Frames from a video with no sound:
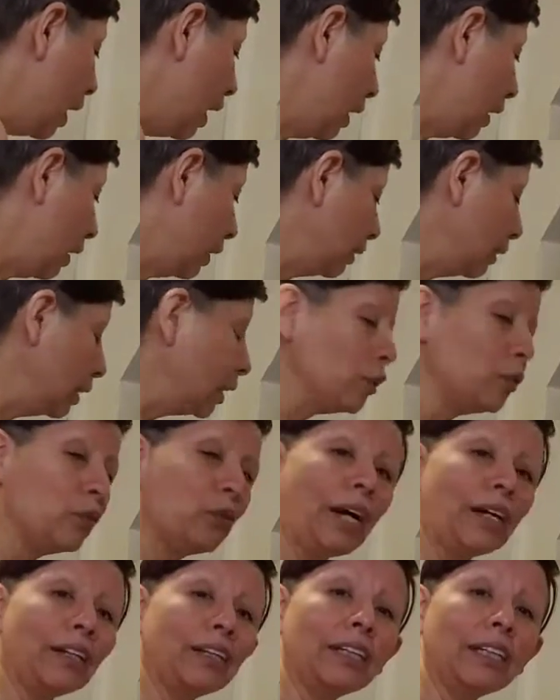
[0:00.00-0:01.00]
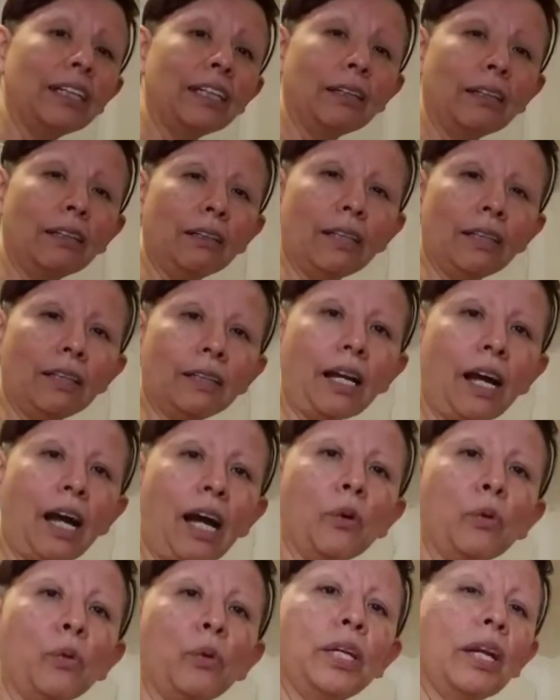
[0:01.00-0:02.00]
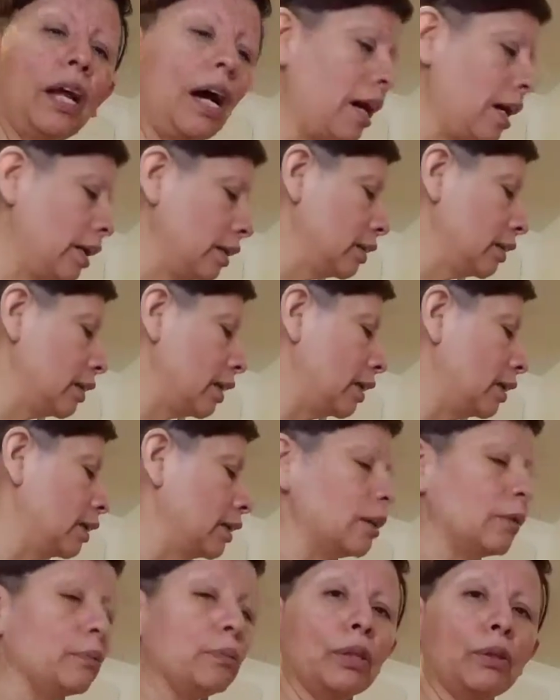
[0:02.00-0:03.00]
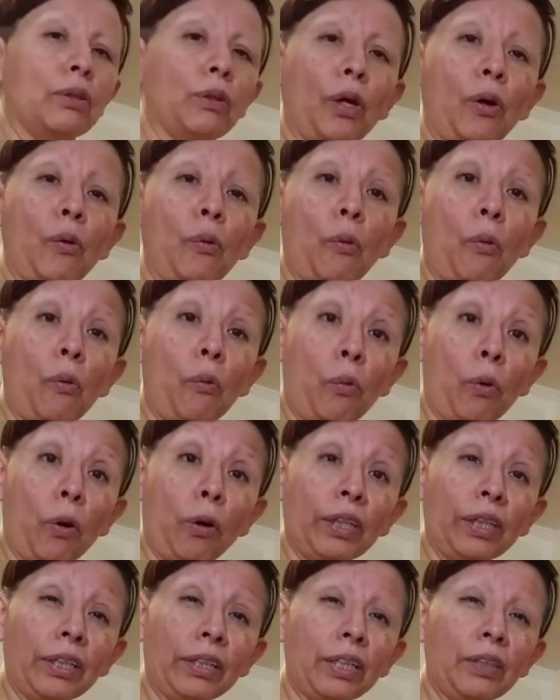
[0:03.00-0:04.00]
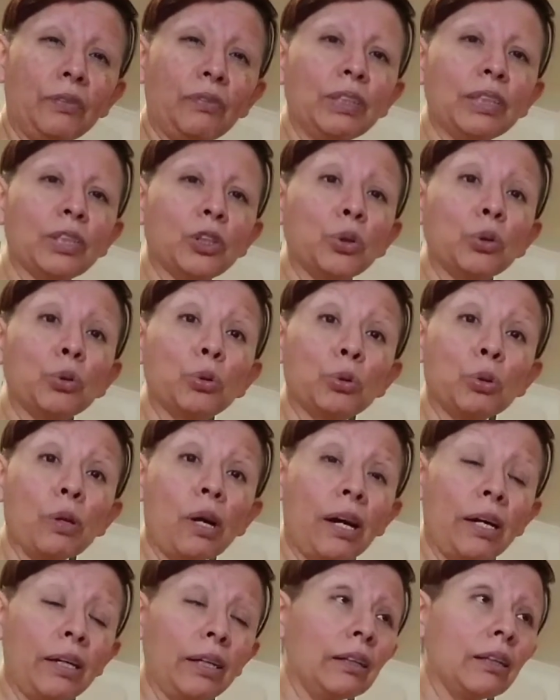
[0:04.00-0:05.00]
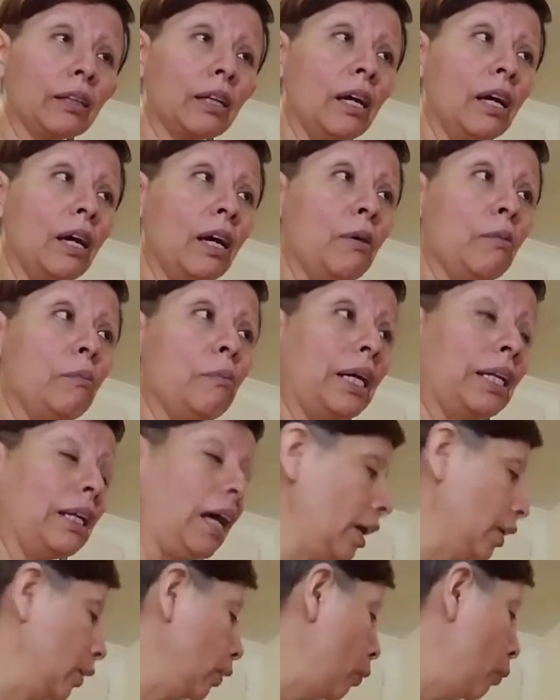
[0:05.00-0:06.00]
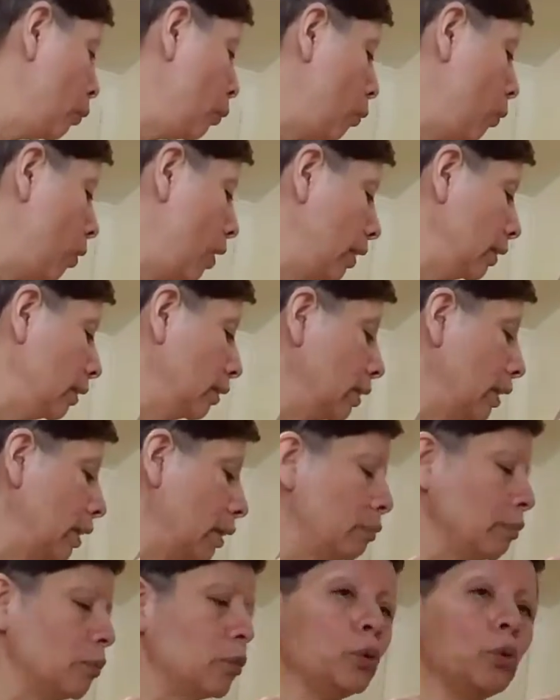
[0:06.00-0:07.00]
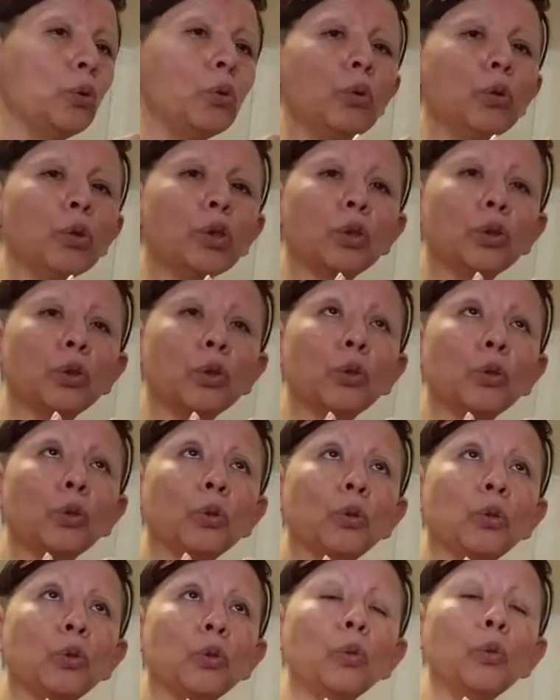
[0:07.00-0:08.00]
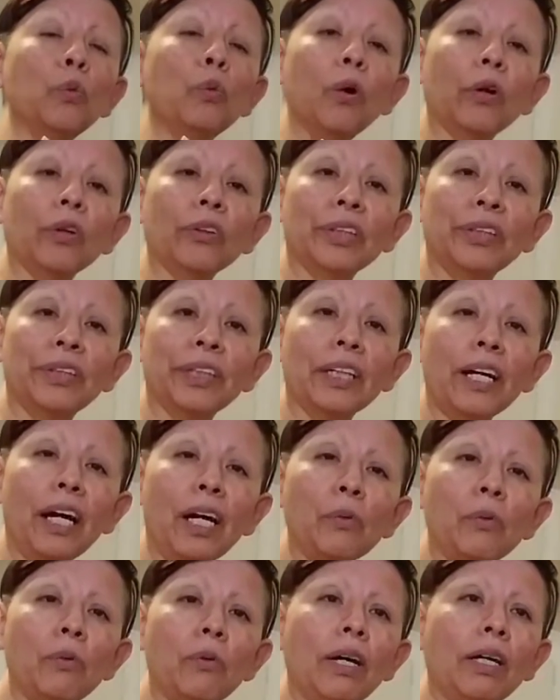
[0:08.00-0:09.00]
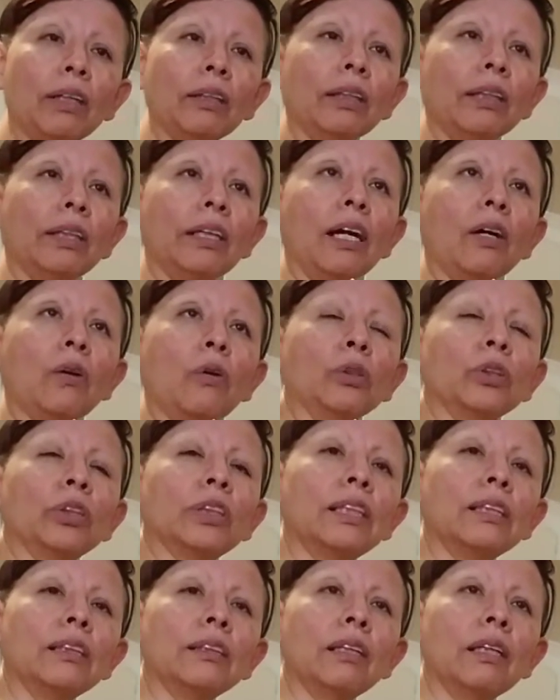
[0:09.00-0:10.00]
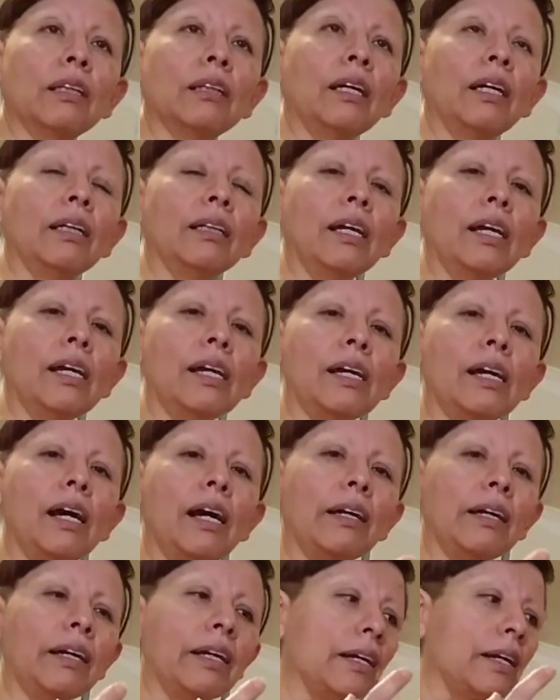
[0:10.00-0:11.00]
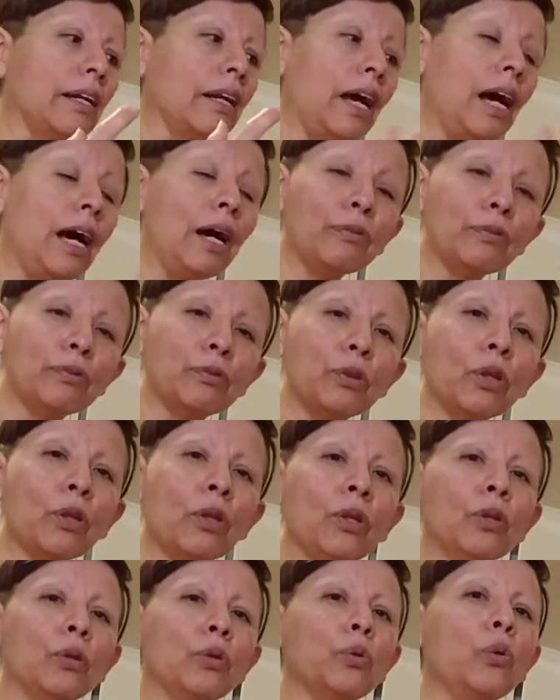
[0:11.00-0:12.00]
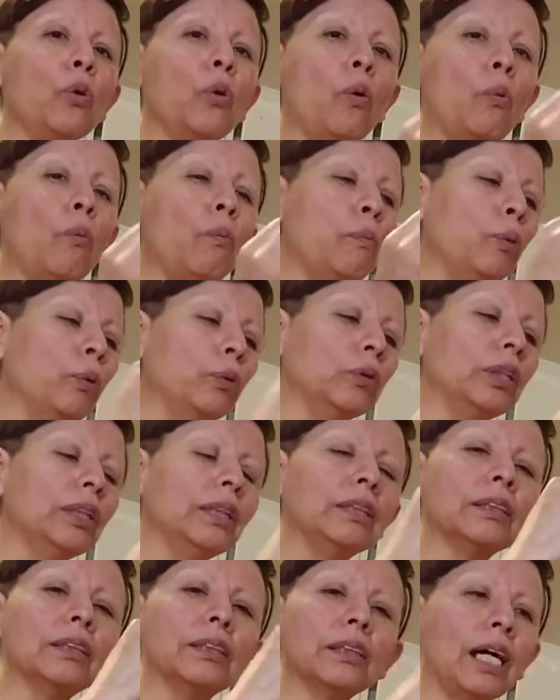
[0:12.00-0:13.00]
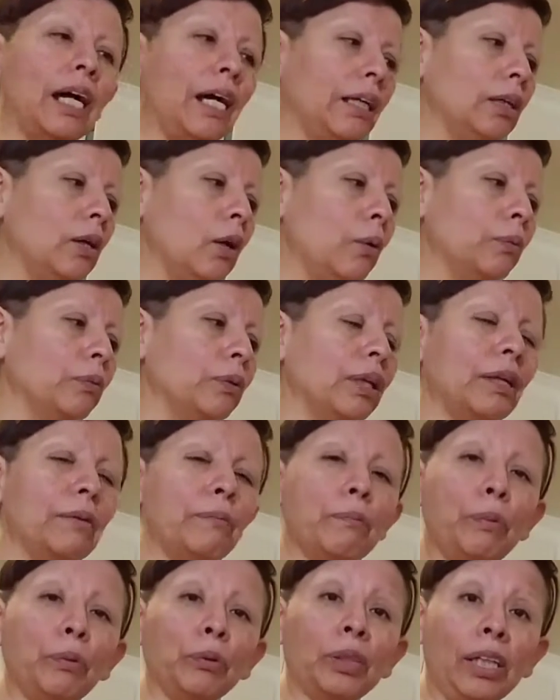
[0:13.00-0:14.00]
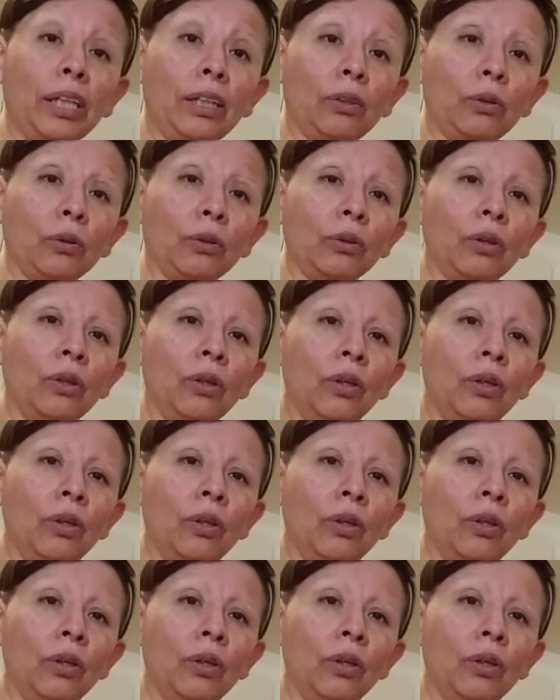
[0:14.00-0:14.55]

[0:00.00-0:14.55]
And if I need it, I will add it a little bit the water if it's too dry. But I don't want them too watery. I want in a consistent that they are enough to put inside of the potato.